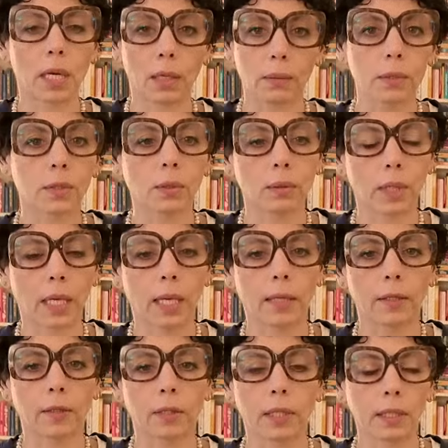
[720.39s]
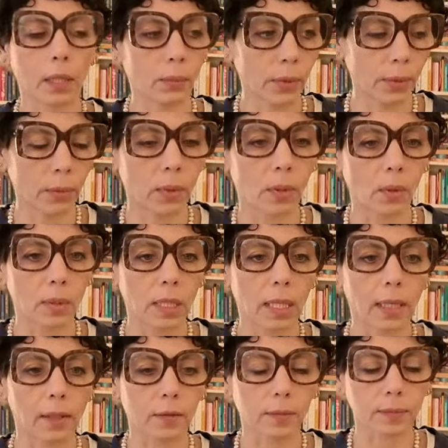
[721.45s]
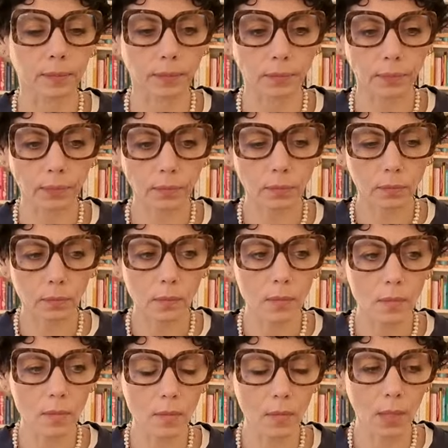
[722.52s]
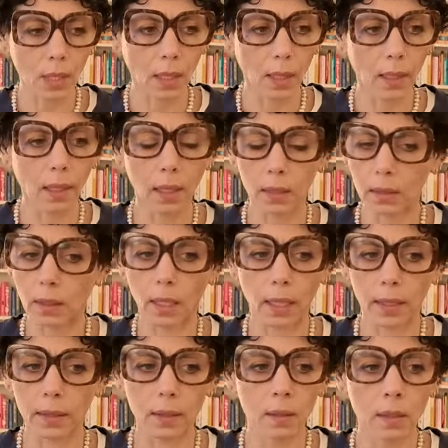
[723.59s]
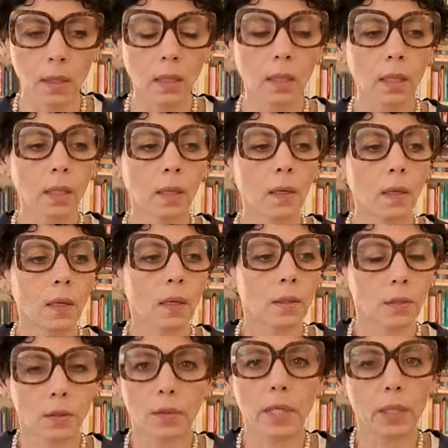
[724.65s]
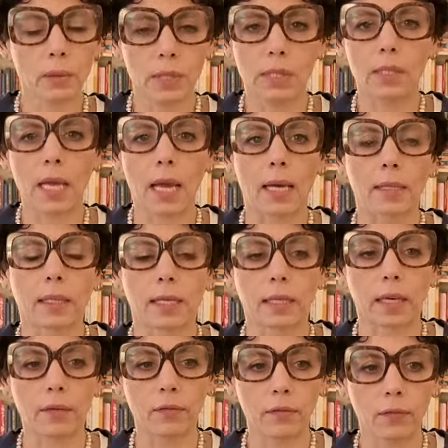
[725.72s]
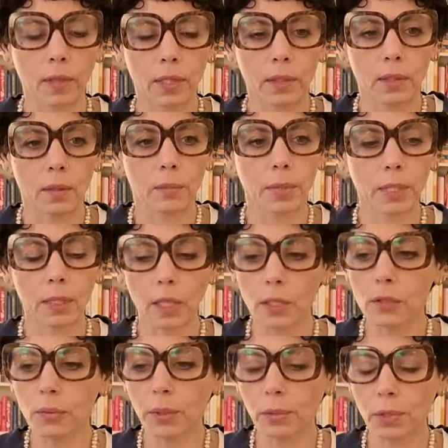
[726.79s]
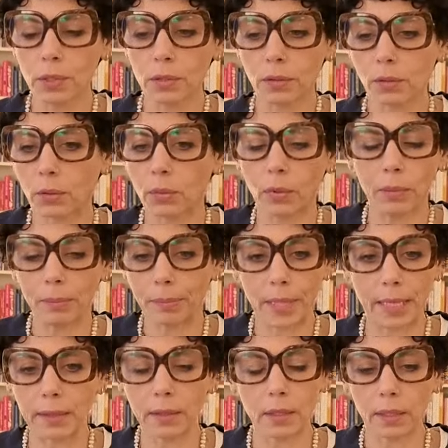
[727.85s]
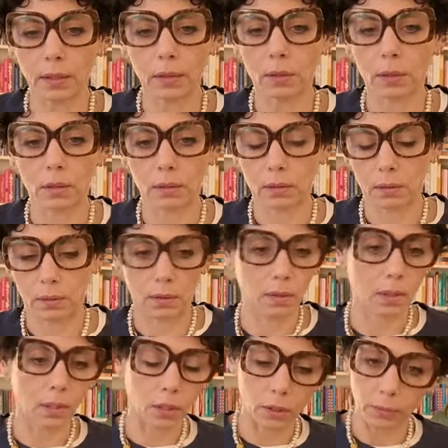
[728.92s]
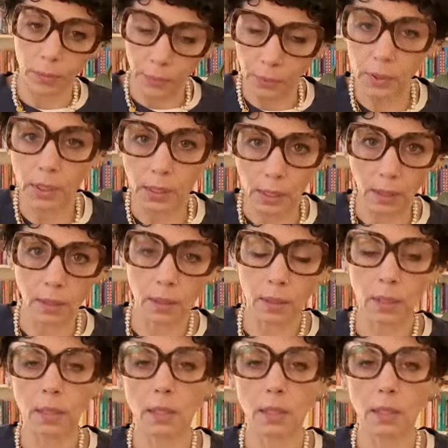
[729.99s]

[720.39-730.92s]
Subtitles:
I was okay and that we were okay. And so there was that, like because we were so abandoned, the community